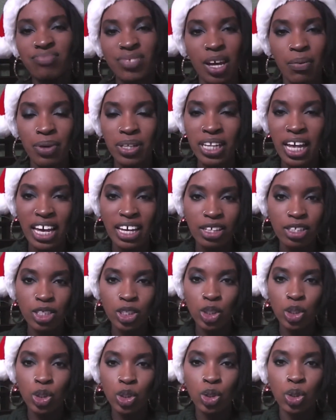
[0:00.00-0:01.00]
they were like
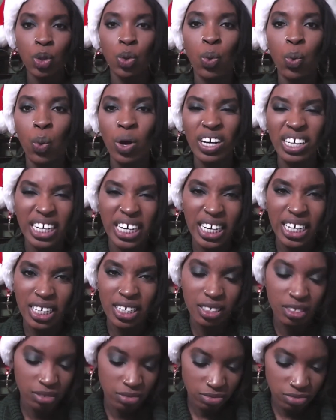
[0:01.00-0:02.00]

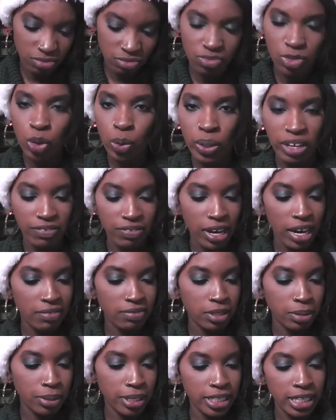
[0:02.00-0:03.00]
twenty,
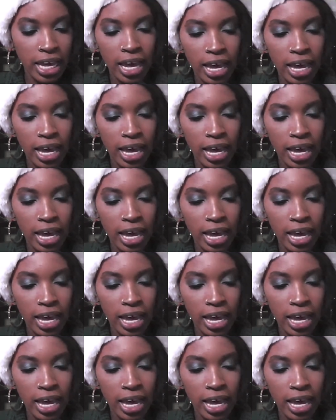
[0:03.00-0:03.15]
twenty-five, something like